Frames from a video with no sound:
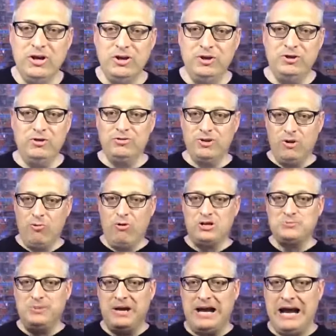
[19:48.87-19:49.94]
you don't know what's
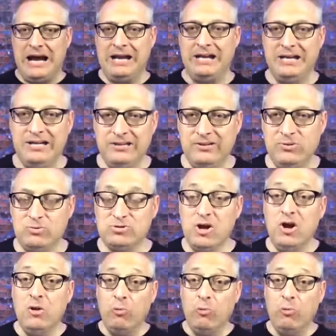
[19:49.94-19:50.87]
behind any of the doors.